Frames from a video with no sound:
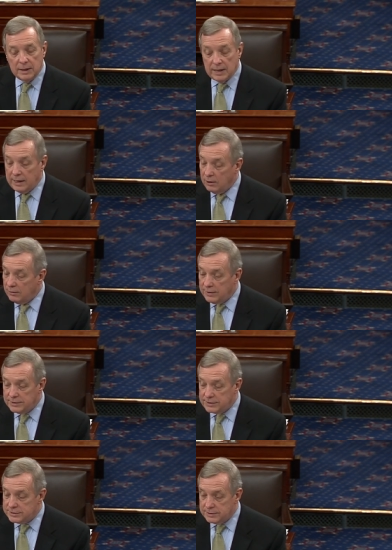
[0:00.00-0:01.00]
I know that
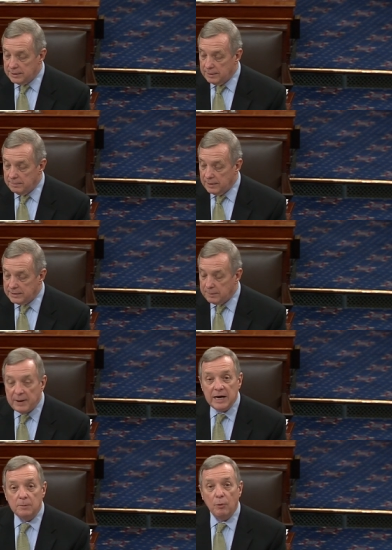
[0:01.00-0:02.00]
it's a
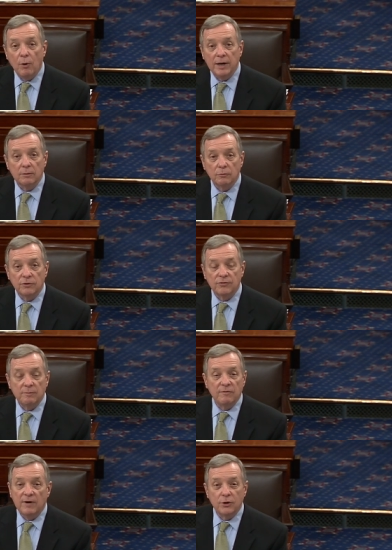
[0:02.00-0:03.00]
debating point with
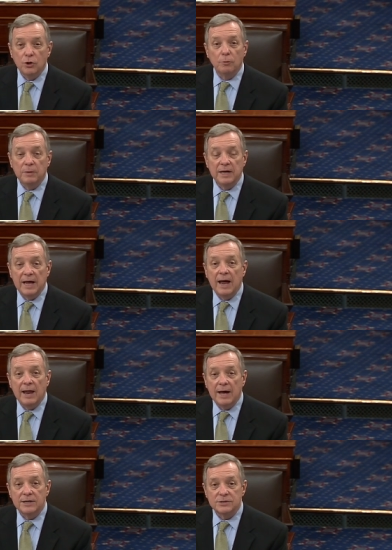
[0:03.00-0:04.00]
some of our European
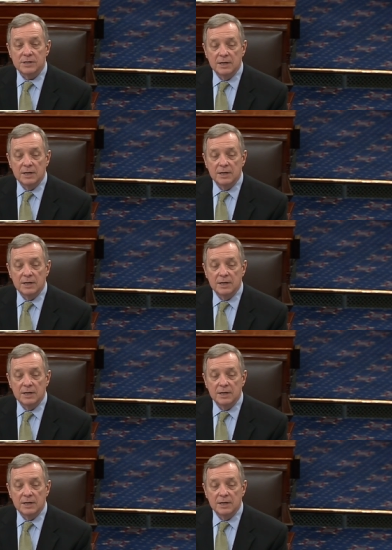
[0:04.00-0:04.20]
allies